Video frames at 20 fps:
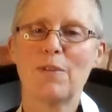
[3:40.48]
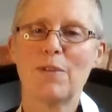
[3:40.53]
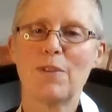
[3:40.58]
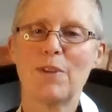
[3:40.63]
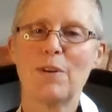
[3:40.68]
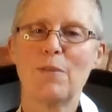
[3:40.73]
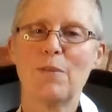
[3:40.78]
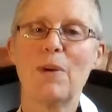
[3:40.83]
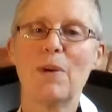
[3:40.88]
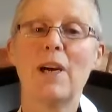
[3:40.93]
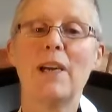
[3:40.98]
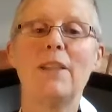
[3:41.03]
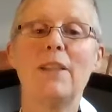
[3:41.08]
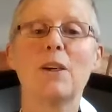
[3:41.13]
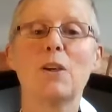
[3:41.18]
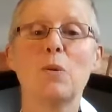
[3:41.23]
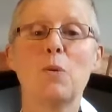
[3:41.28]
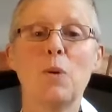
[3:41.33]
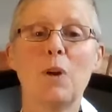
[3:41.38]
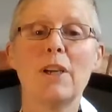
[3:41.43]
the mind,
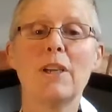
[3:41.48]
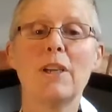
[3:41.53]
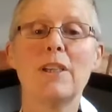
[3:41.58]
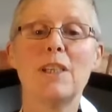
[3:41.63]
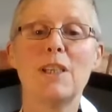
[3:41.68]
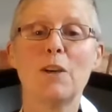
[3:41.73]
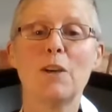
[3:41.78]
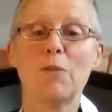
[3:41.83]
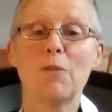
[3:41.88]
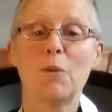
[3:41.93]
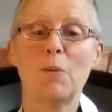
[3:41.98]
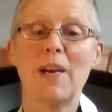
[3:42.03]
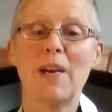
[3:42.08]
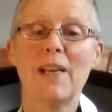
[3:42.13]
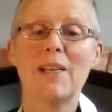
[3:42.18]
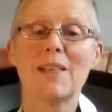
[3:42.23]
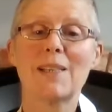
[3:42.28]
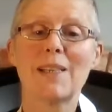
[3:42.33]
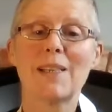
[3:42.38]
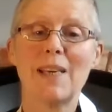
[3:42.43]
the quality of
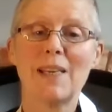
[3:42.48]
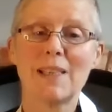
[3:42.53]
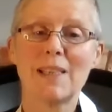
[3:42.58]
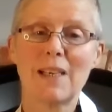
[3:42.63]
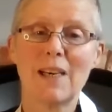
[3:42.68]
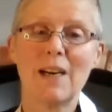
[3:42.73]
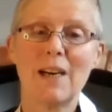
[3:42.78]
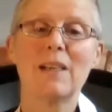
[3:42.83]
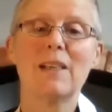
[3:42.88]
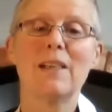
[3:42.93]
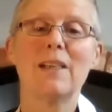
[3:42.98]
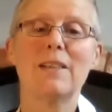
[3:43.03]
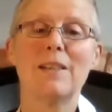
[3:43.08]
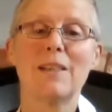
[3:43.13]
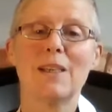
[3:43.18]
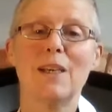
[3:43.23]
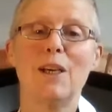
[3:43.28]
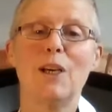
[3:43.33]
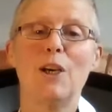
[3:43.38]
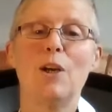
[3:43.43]
awareness gets colored